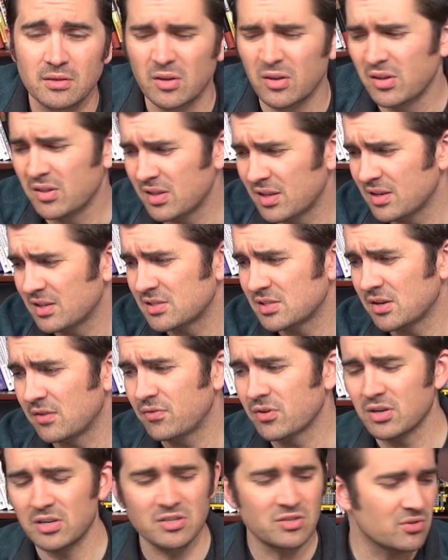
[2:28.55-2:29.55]
The only thing to say,
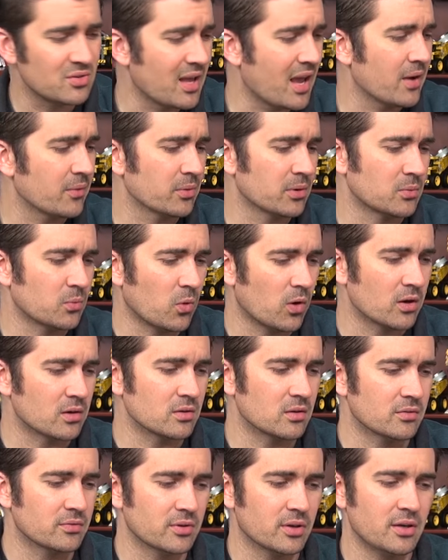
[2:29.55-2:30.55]
if you're gonna do that, run
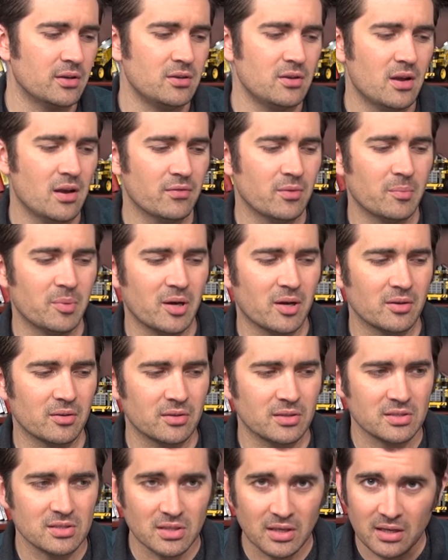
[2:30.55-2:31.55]
water over it and you have a
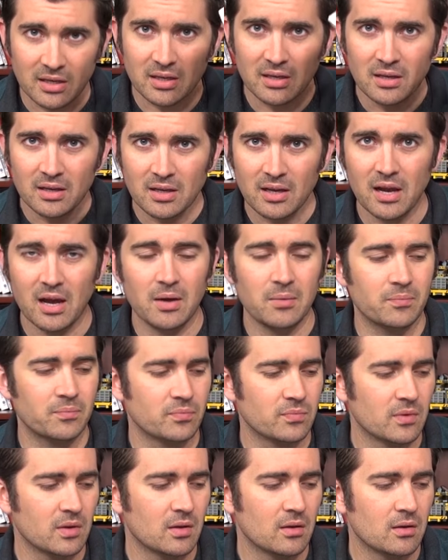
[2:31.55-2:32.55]
bottle that's like got
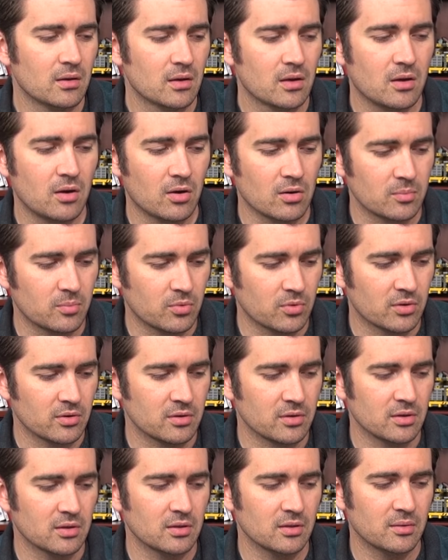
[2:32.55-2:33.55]
cardboard
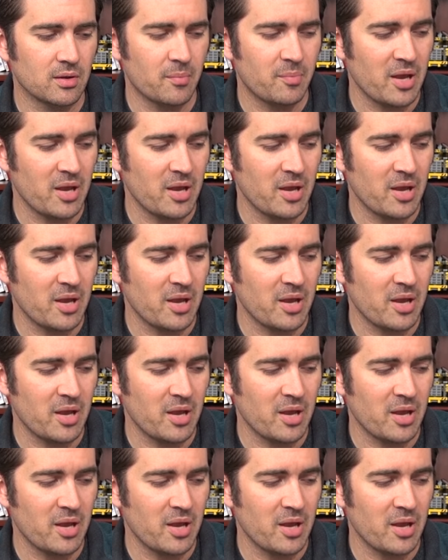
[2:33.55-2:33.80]
or a, a